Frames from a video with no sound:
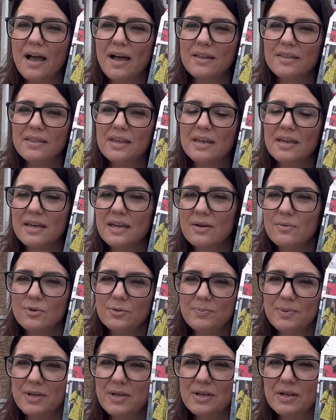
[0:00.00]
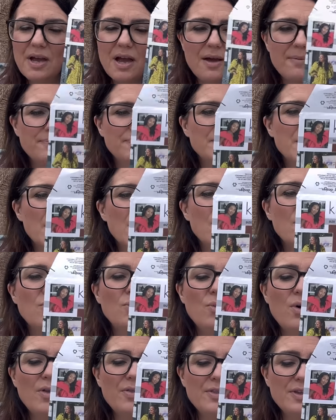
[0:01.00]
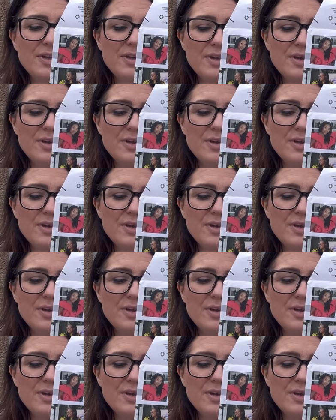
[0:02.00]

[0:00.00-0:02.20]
I think it would be one that